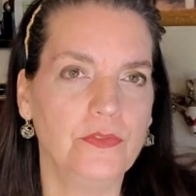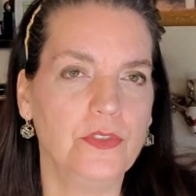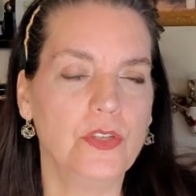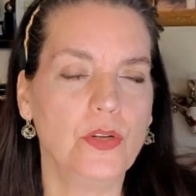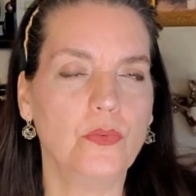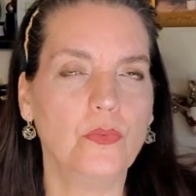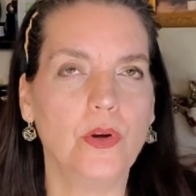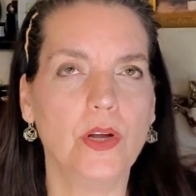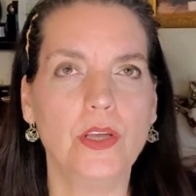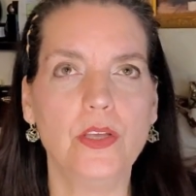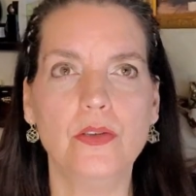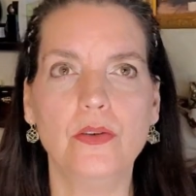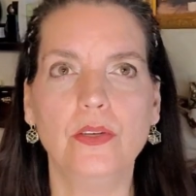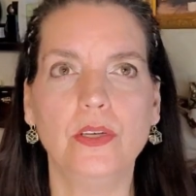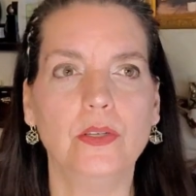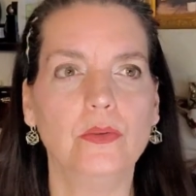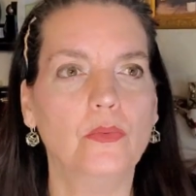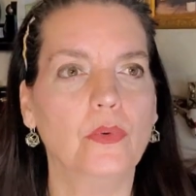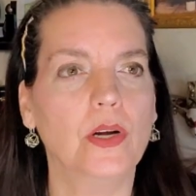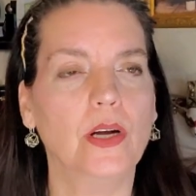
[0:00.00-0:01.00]
to where you
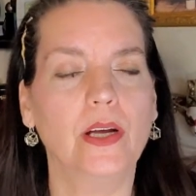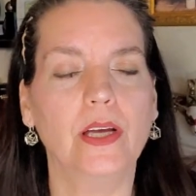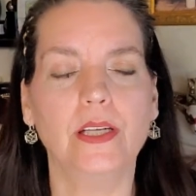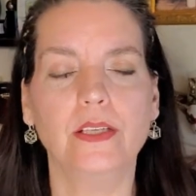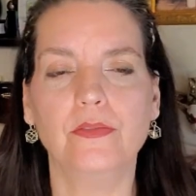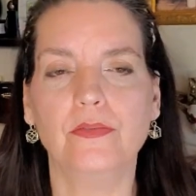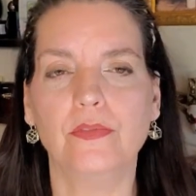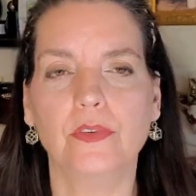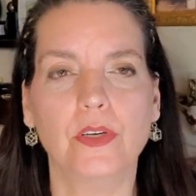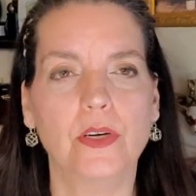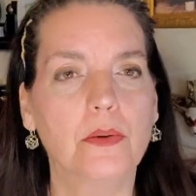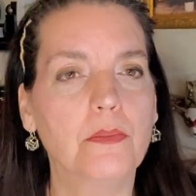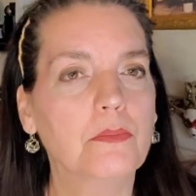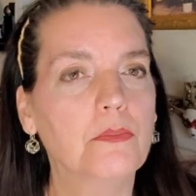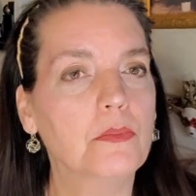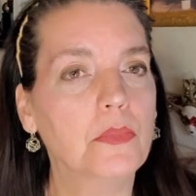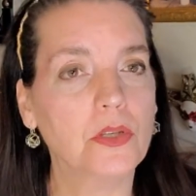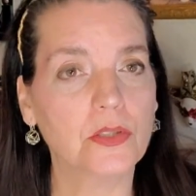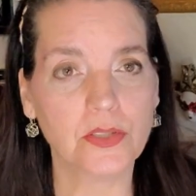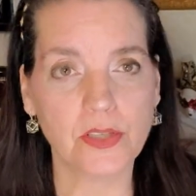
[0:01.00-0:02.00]
could wear it for a
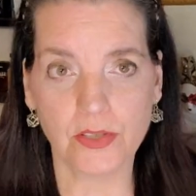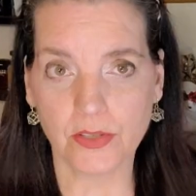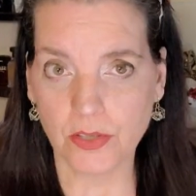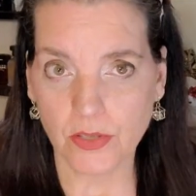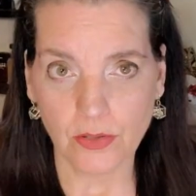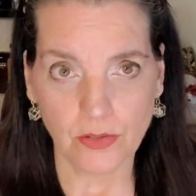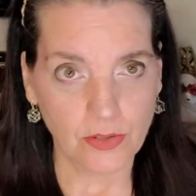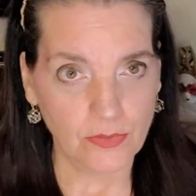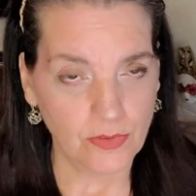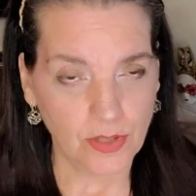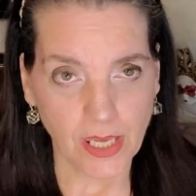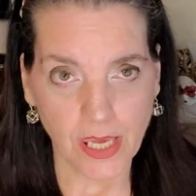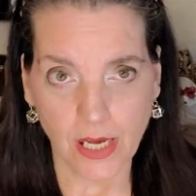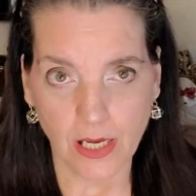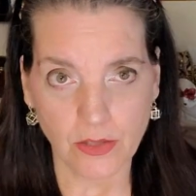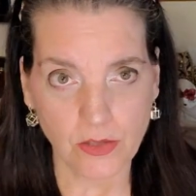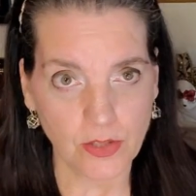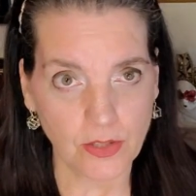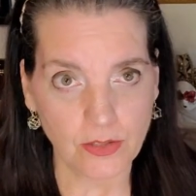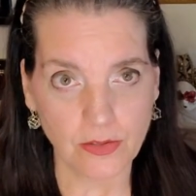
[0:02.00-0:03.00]
multitude of
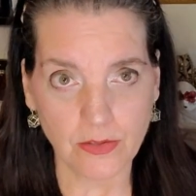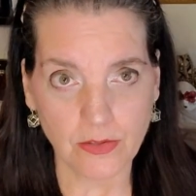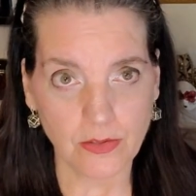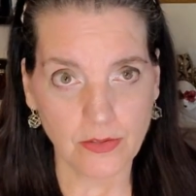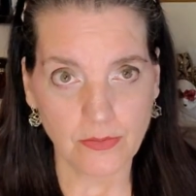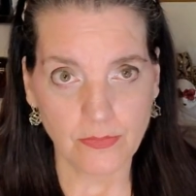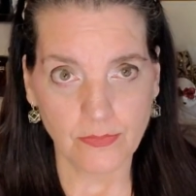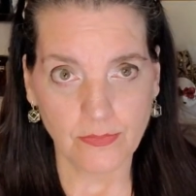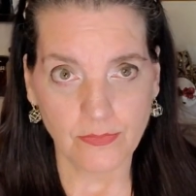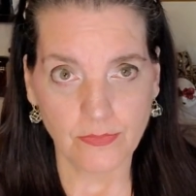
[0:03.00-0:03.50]
occasions.